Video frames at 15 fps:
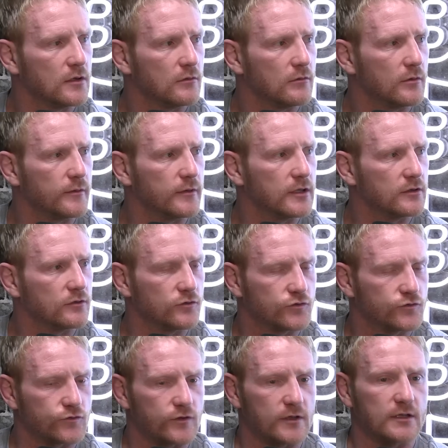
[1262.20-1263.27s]
will be
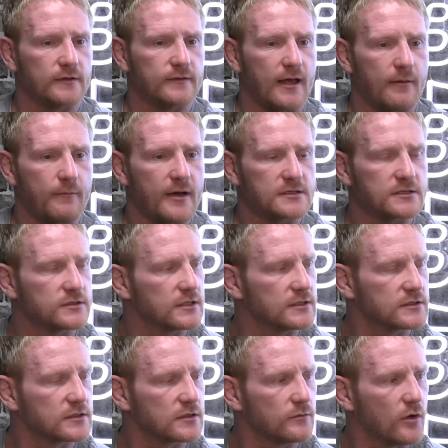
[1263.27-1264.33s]
drilling that message
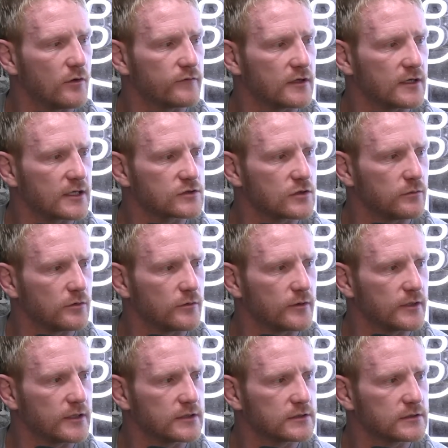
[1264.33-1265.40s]
into them over the next couple of weeks.